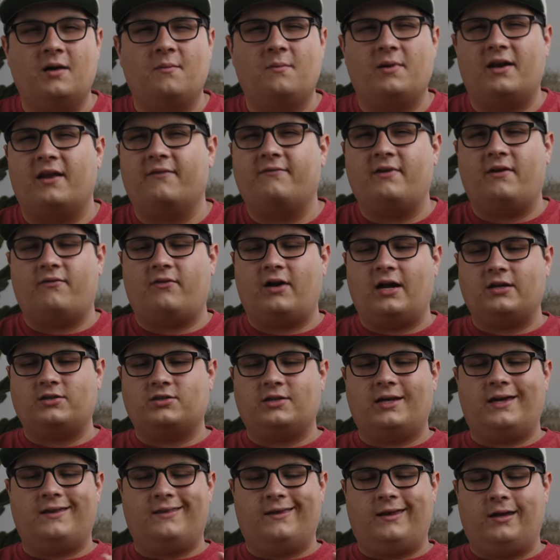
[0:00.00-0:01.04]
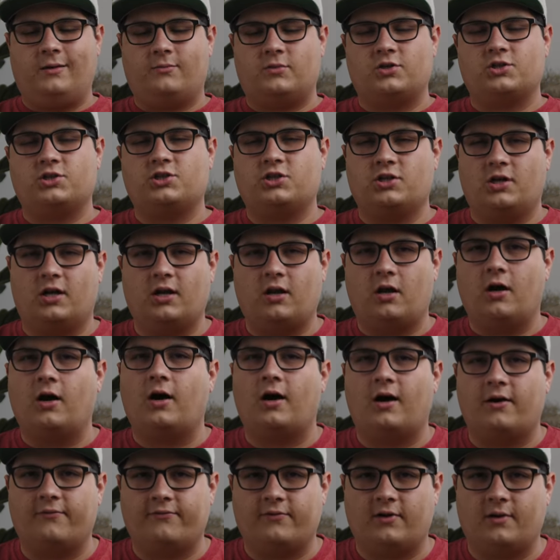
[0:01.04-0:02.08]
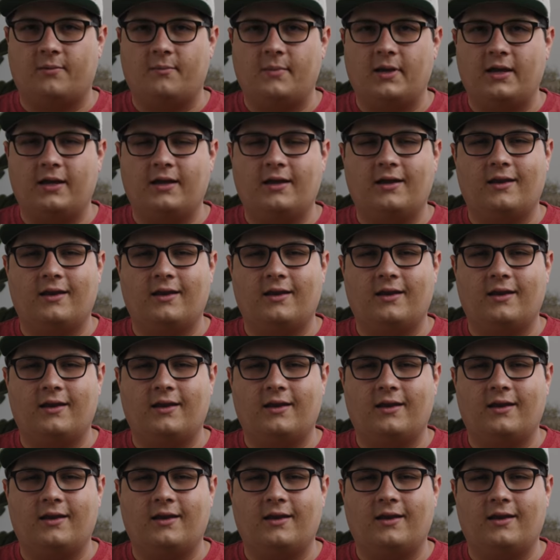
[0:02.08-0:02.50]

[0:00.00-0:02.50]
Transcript: but I've never actually had the camera shut off on me.